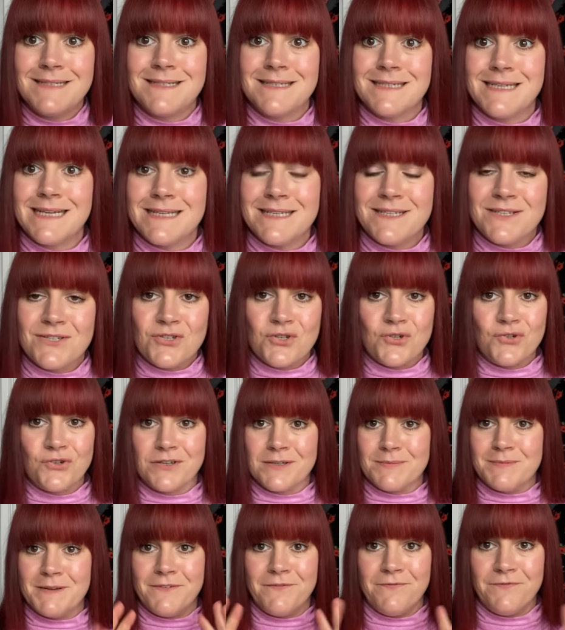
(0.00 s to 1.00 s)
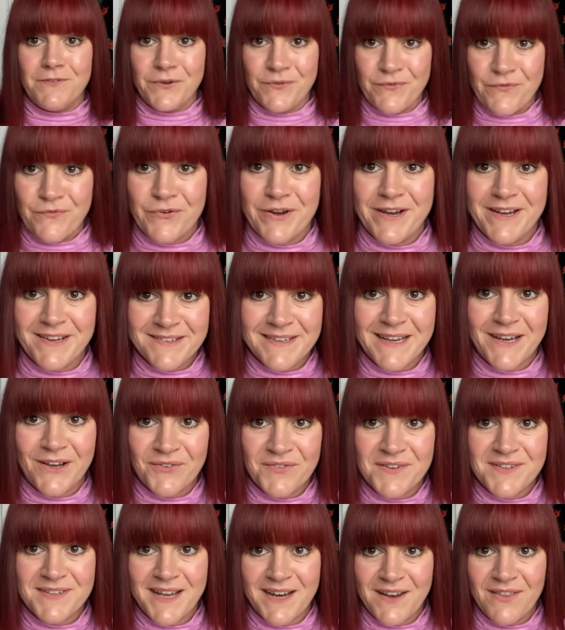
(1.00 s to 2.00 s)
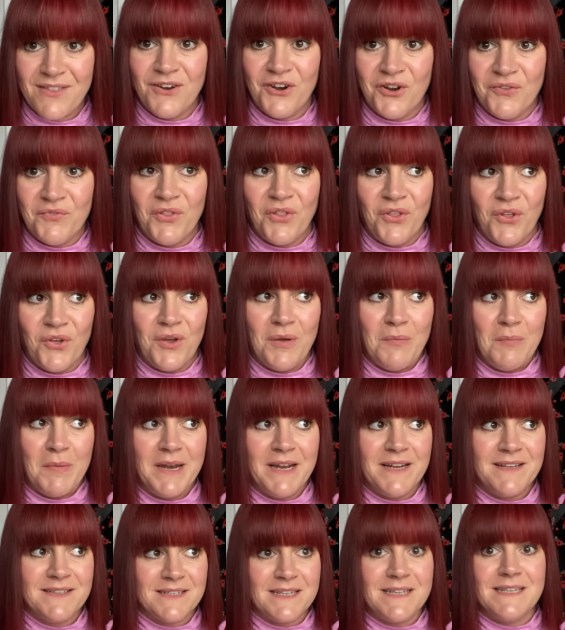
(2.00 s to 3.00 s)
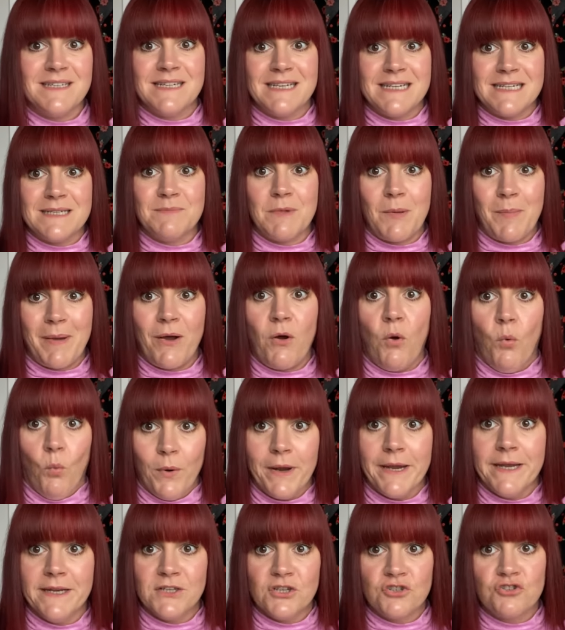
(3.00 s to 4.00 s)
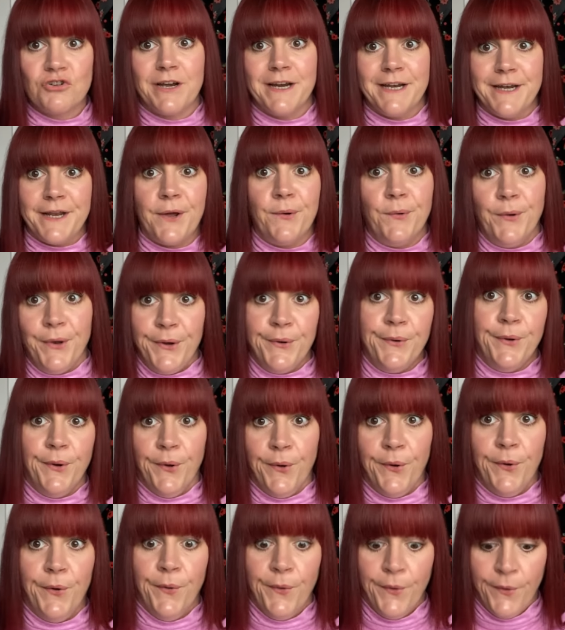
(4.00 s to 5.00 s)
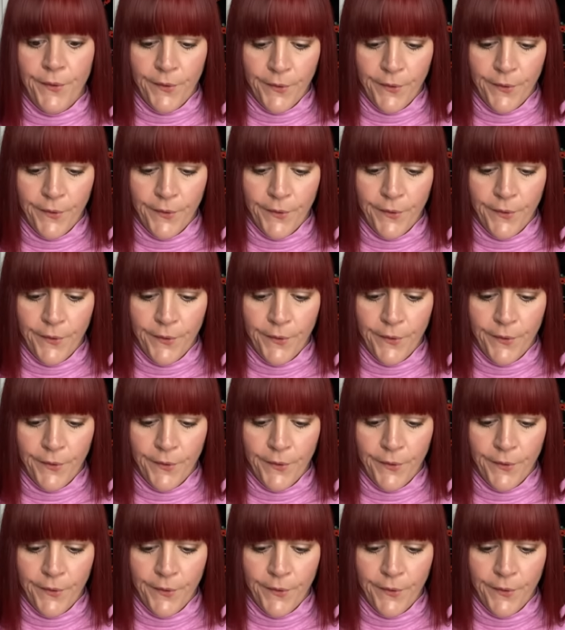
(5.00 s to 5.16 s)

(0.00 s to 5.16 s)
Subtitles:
get this done because my phone freaks out if it's anything over 30 minutes and it takes me about a week to try and download it all.